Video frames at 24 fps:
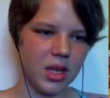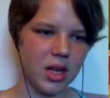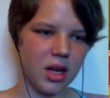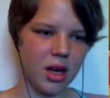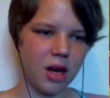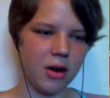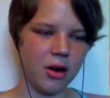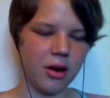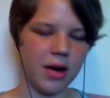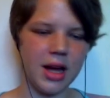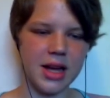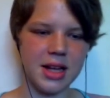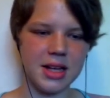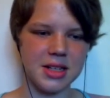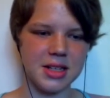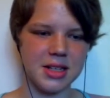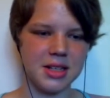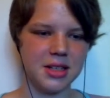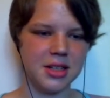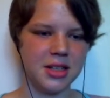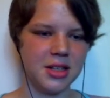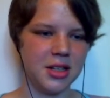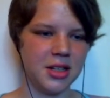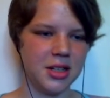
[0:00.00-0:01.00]
Alright.
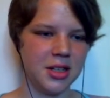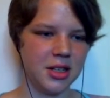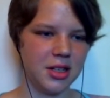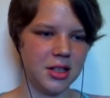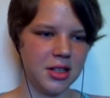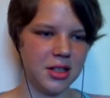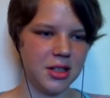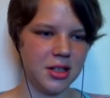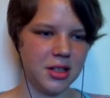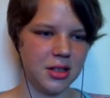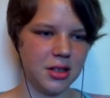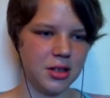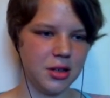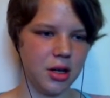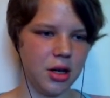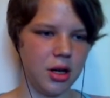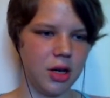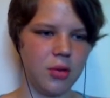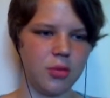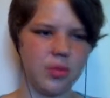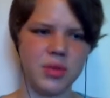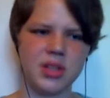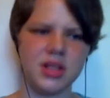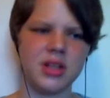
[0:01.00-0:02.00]

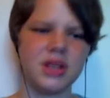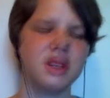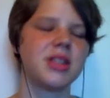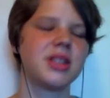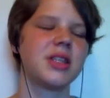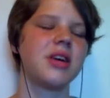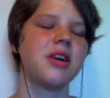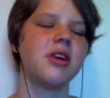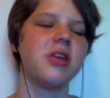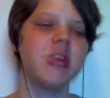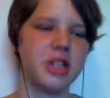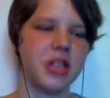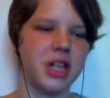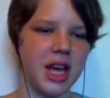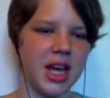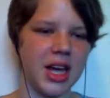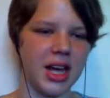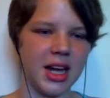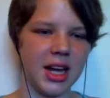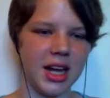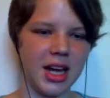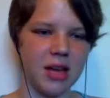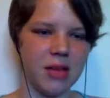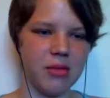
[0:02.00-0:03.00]
Oh, gosh dang
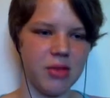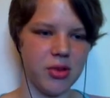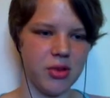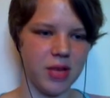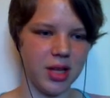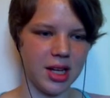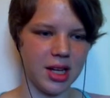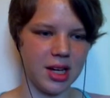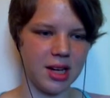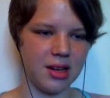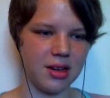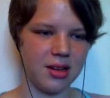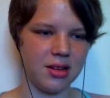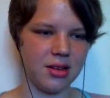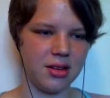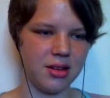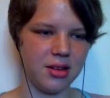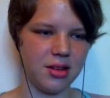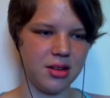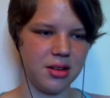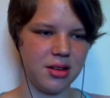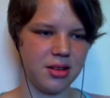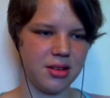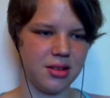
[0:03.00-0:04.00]
it, I keep doing that.
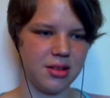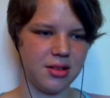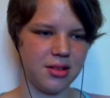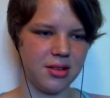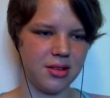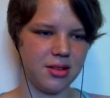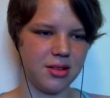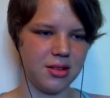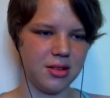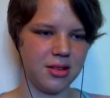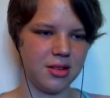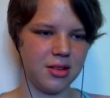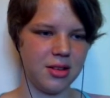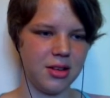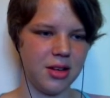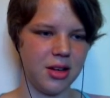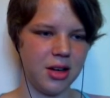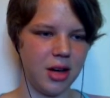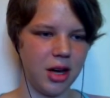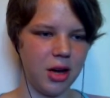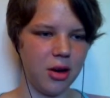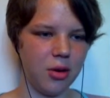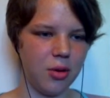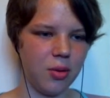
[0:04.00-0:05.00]

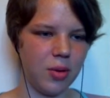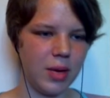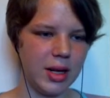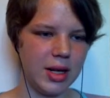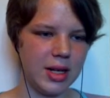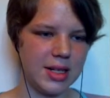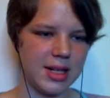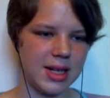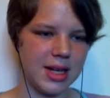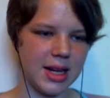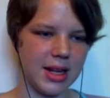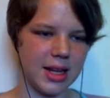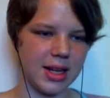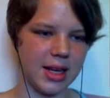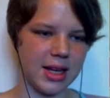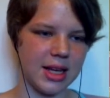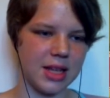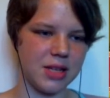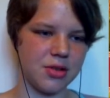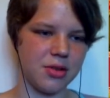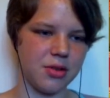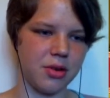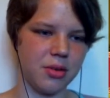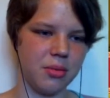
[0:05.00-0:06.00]
I don't want to stay in the
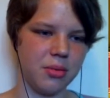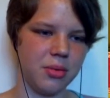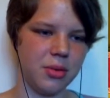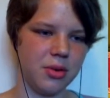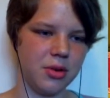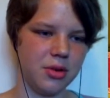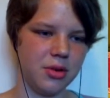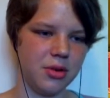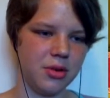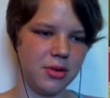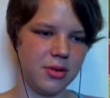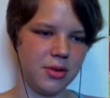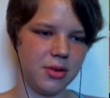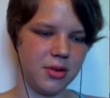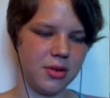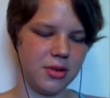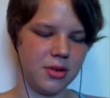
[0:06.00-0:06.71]
guest room.